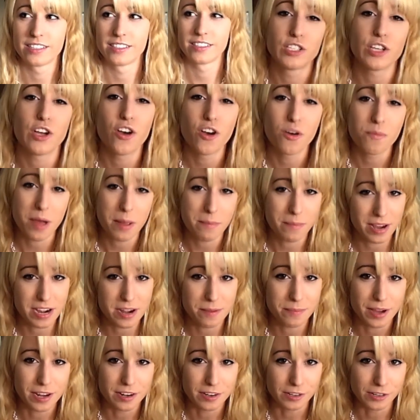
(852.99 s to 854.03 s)
So, my
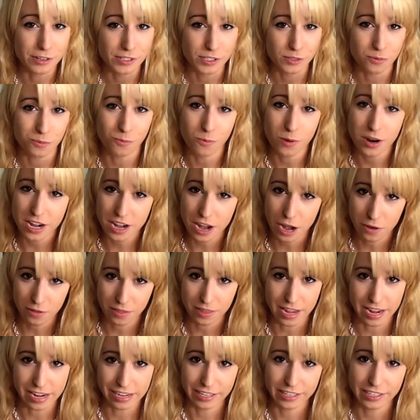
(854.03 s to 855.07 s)
bunny bundles, what do you
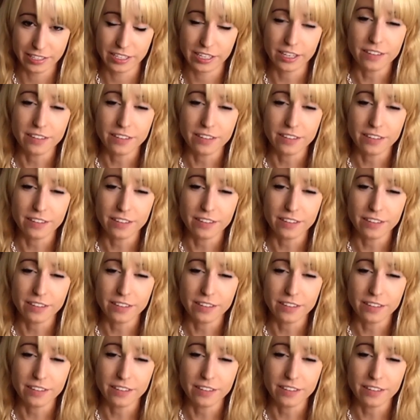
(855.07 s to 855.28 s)
think?